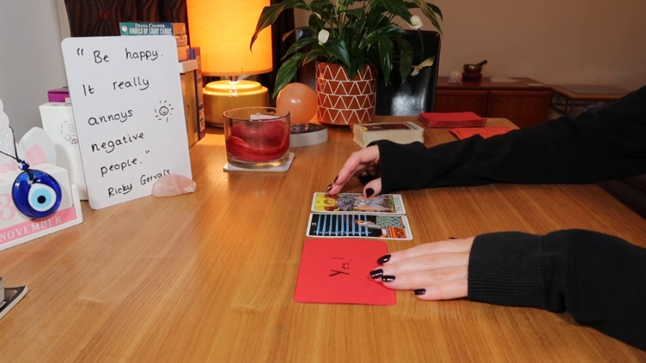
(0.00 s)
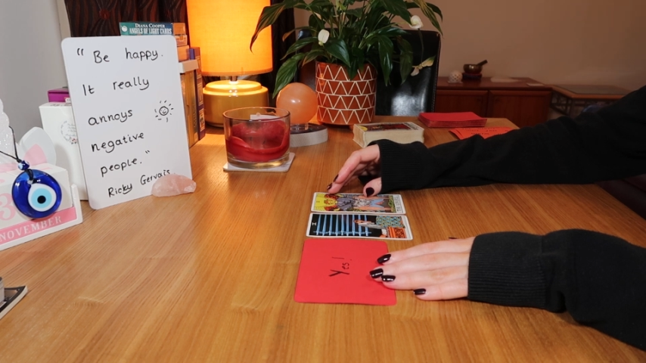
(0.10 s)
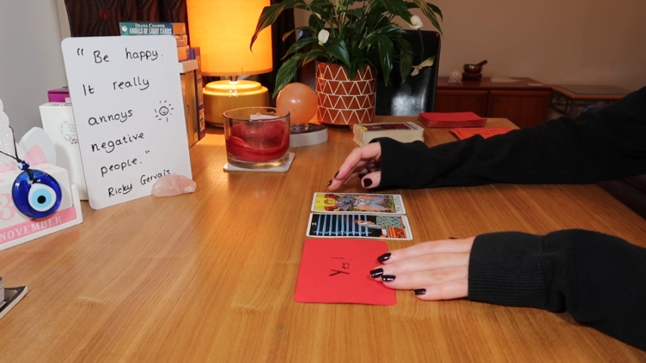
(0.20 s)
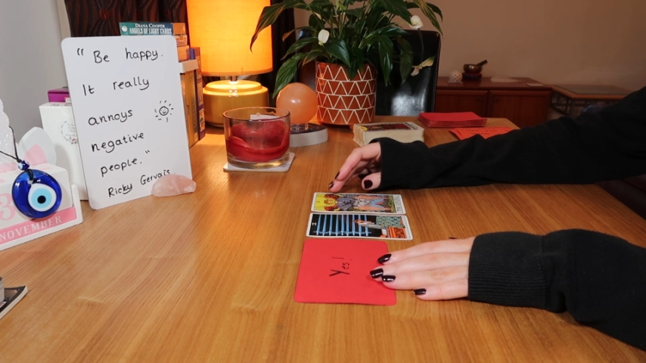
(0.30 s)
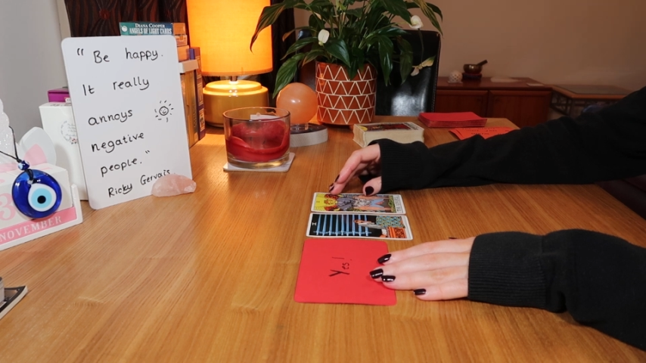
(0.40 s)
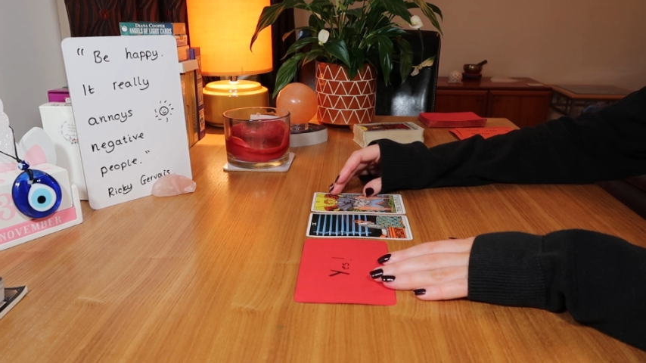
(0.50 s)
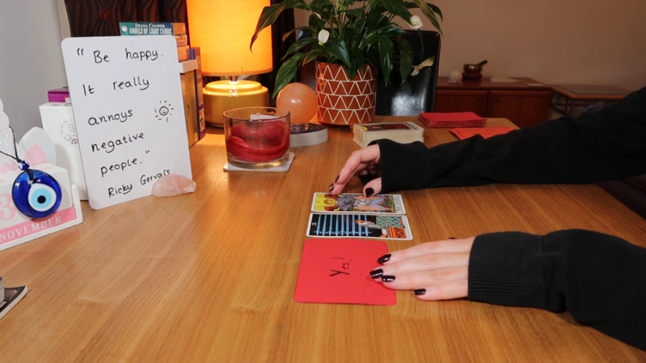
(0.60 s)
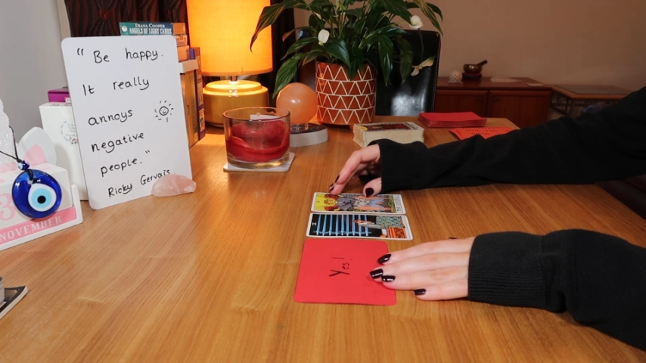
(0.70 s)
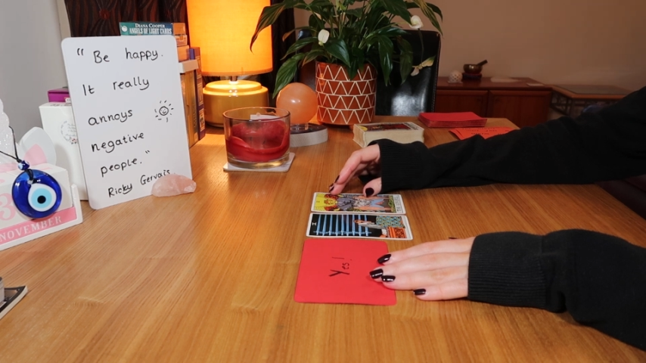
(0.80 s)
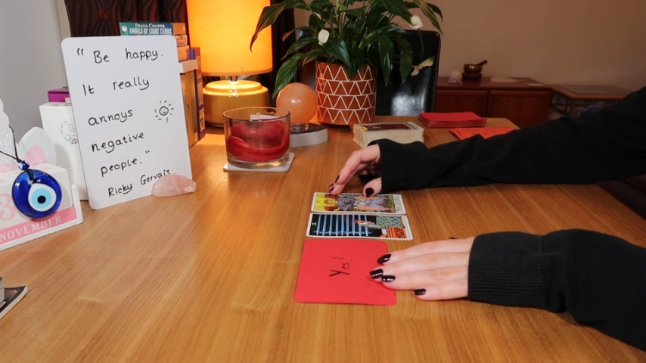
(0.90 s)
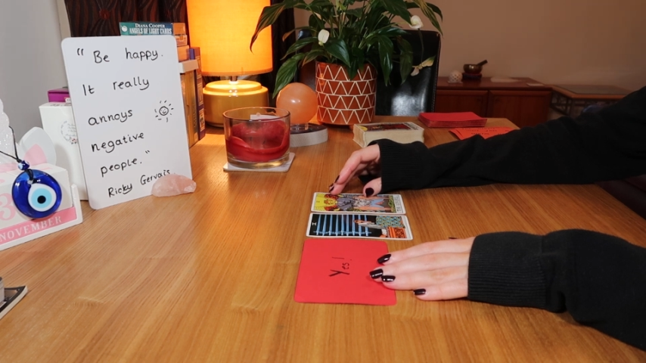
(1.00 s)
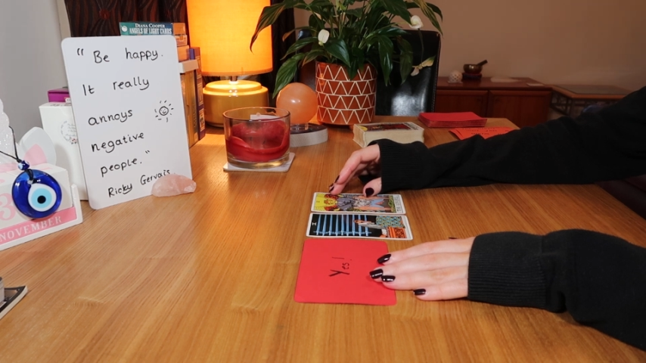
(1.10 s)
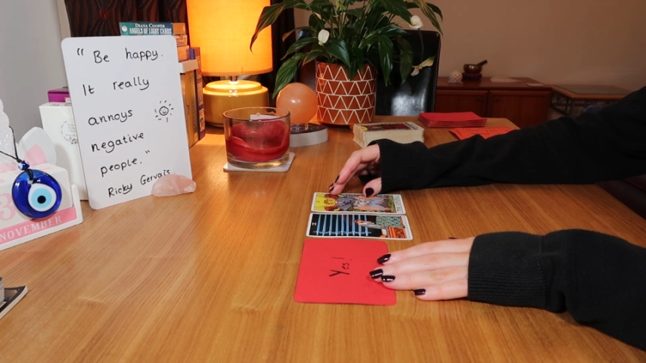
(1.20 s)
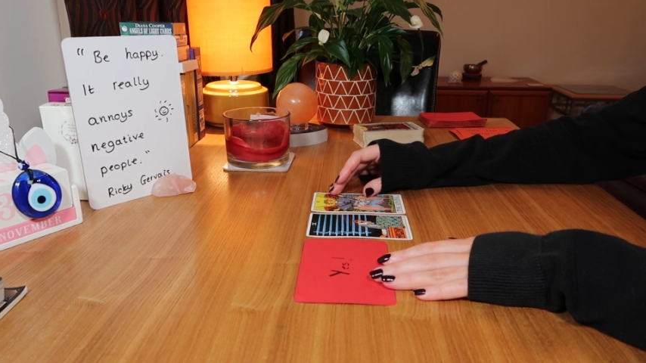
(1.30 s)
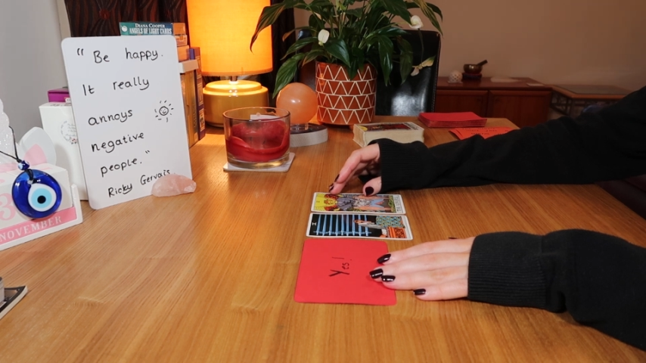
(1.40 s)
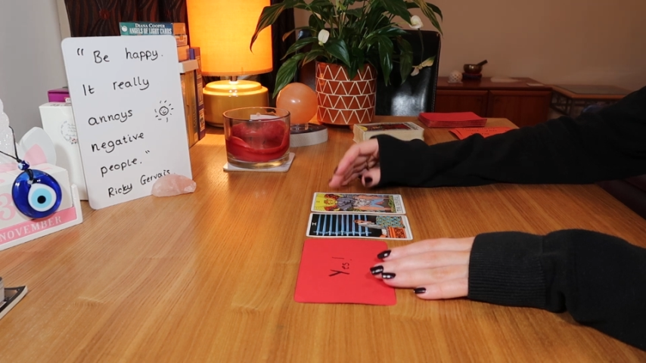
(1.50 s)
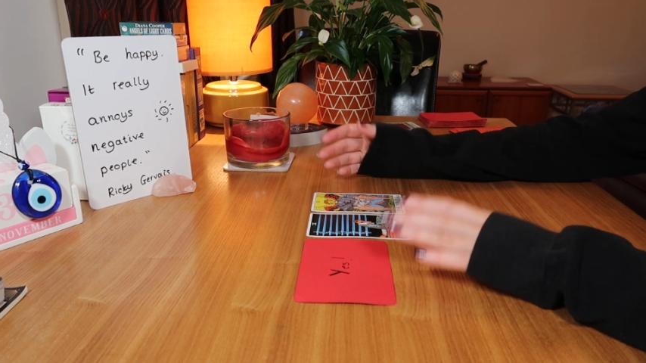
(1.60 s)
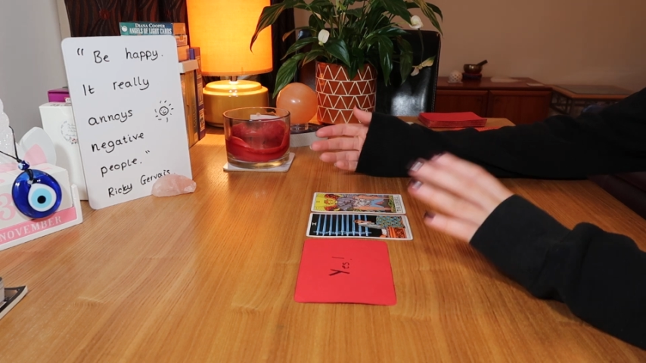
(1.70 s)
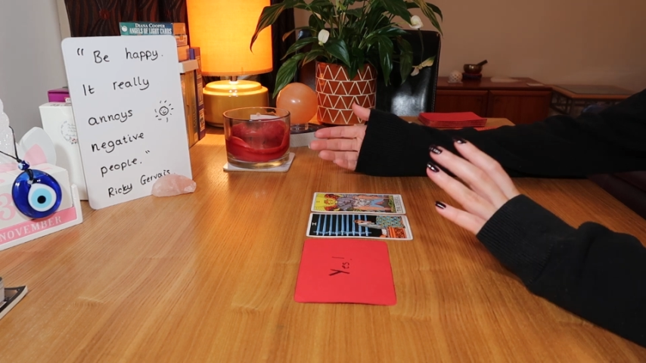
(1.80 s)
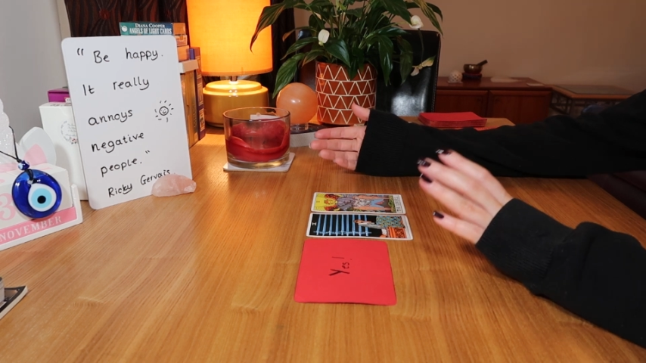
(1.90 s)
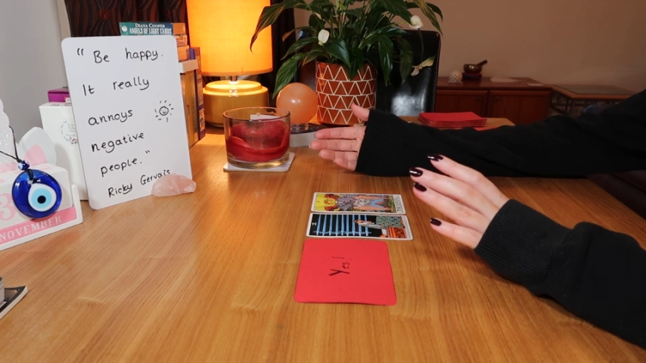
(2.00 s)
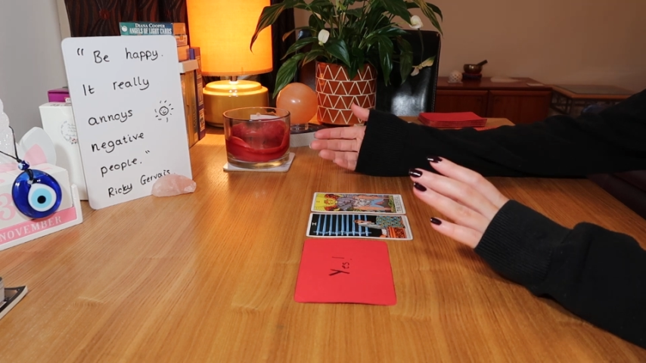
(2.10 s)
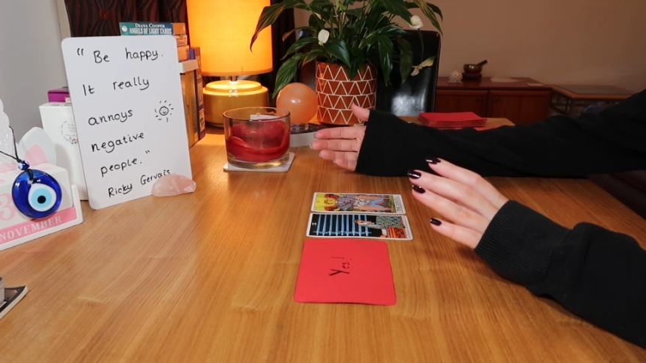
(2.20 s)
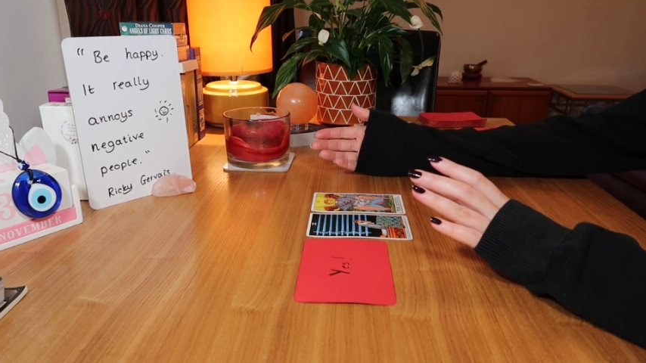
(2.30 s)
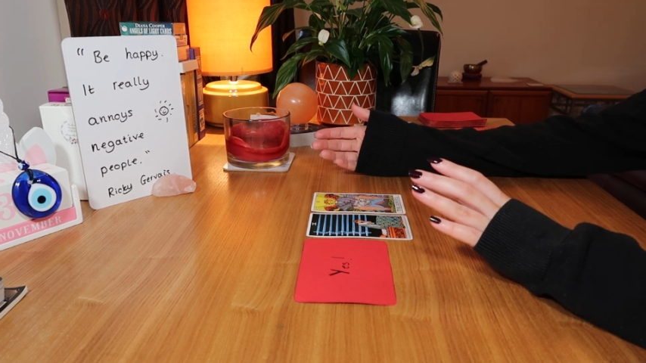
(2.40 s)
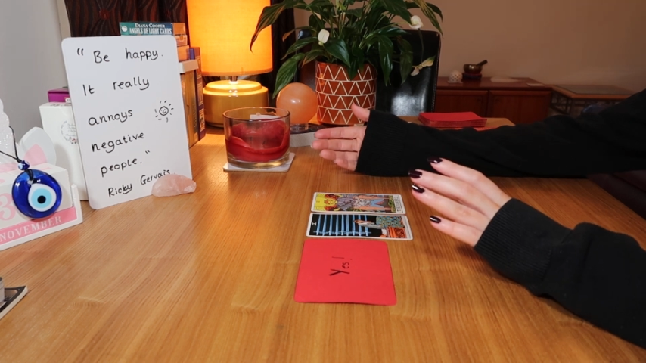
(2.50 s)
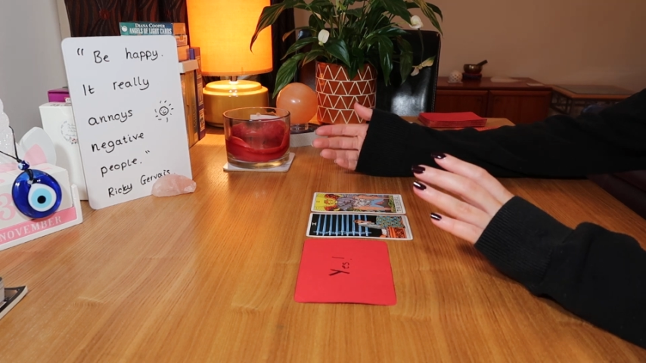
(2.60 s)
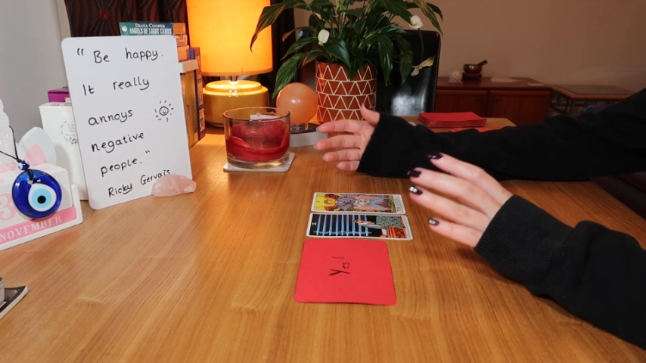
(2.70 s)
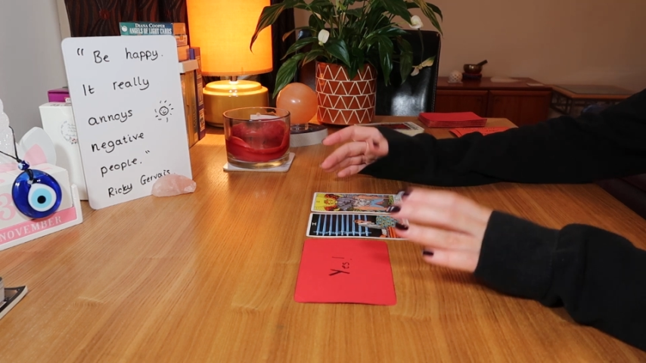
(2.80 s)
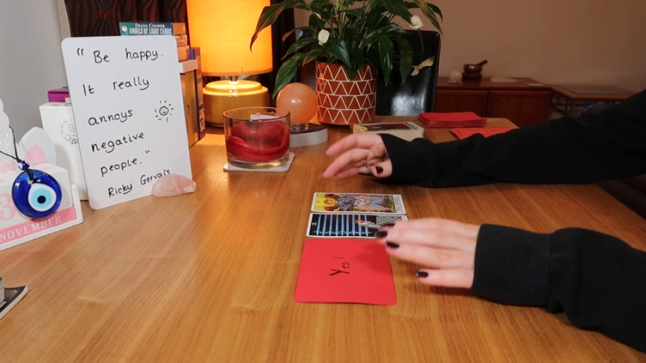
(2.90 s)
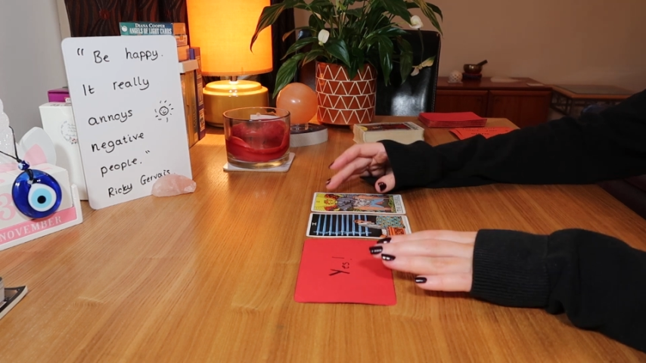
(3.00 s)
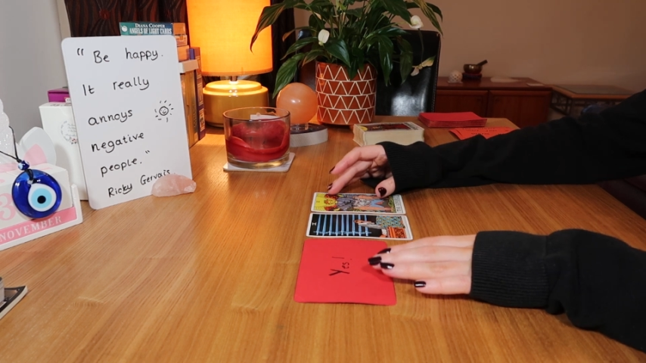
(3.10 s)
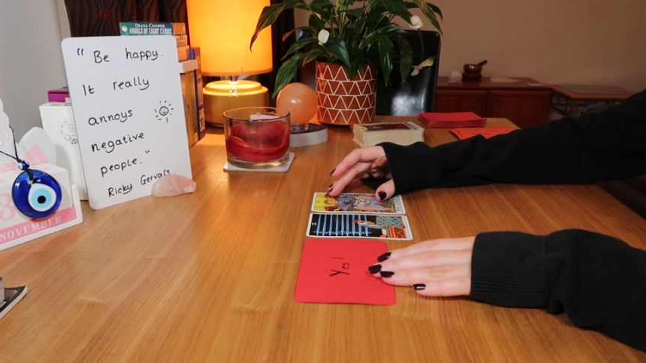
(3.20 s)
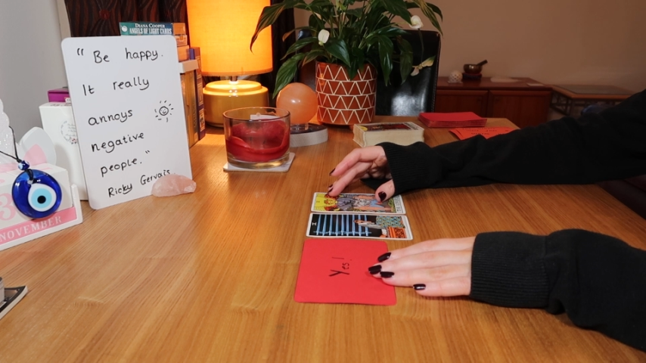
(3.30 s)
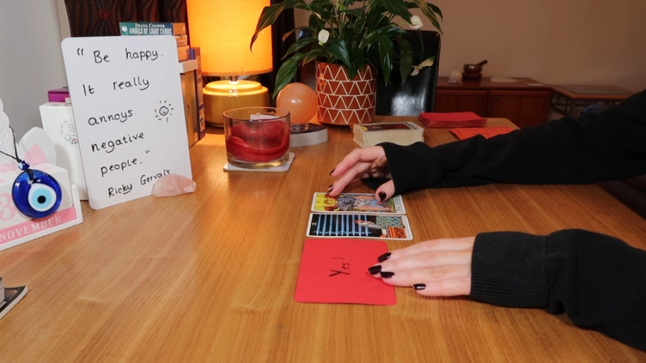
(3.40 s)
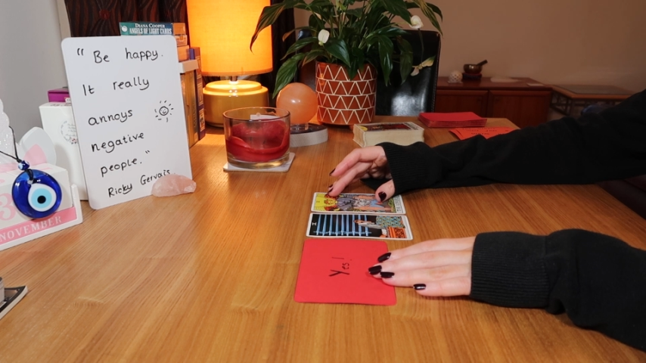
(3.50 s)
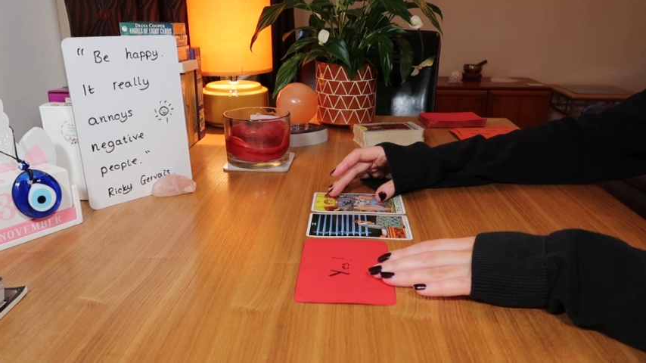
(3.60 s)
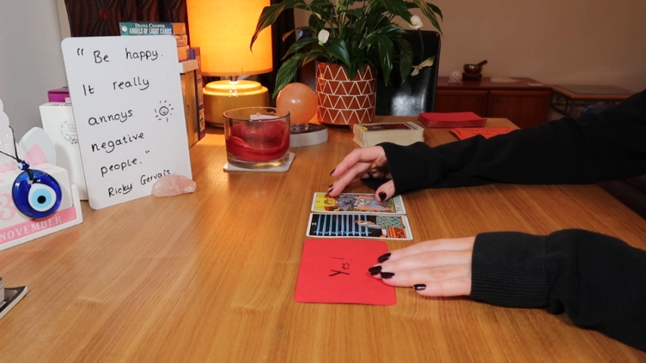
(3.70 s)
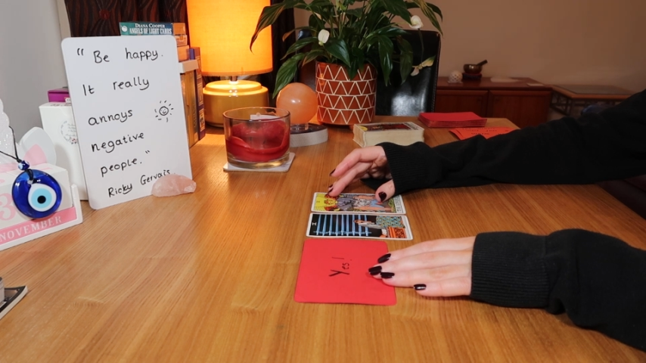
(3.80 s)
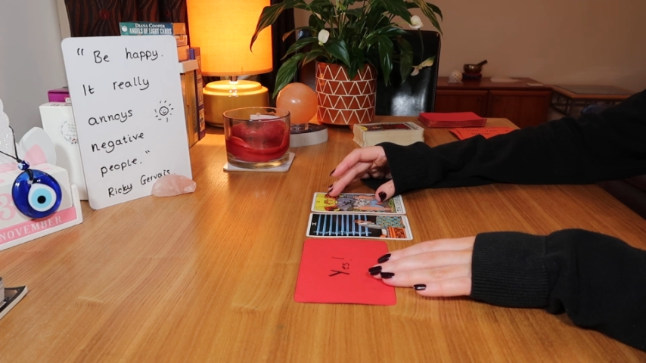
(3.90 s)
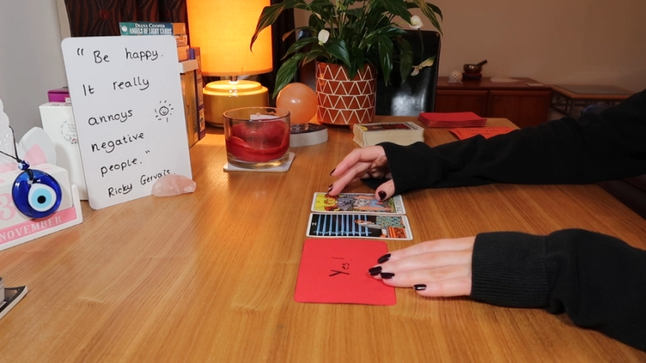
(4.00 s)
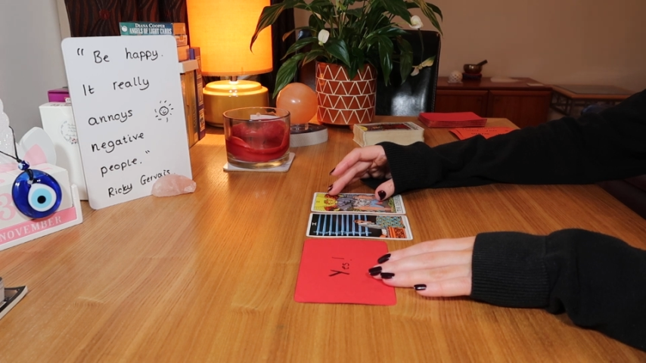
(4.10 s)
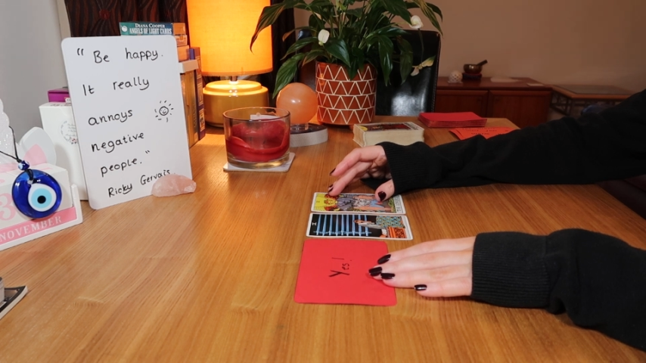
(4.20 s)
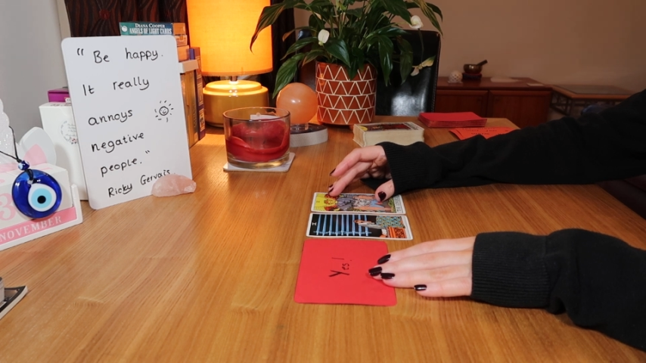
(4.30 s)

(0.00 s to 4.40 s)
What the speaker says: (no speaker visible)